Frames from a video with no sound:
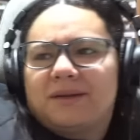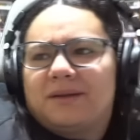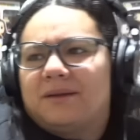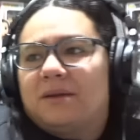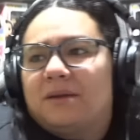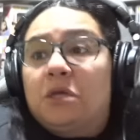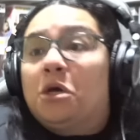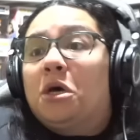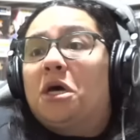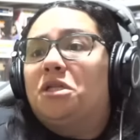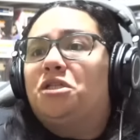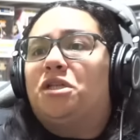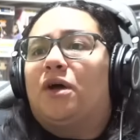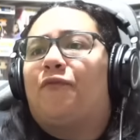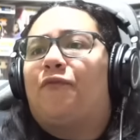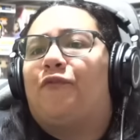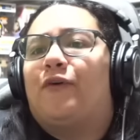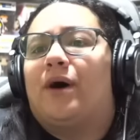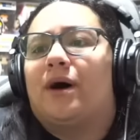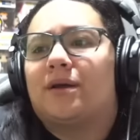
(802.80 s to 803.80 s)
What the
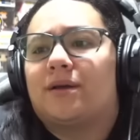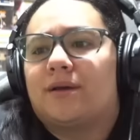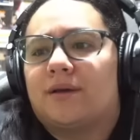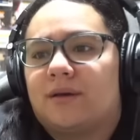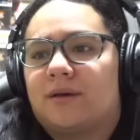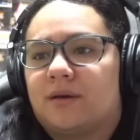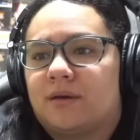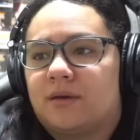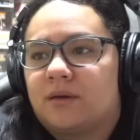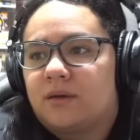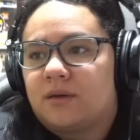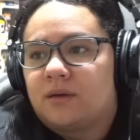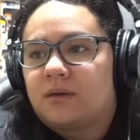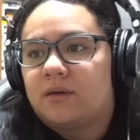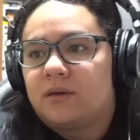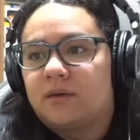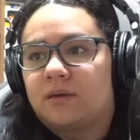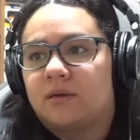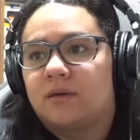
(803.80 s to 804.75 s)
I fuck? Need to show you something.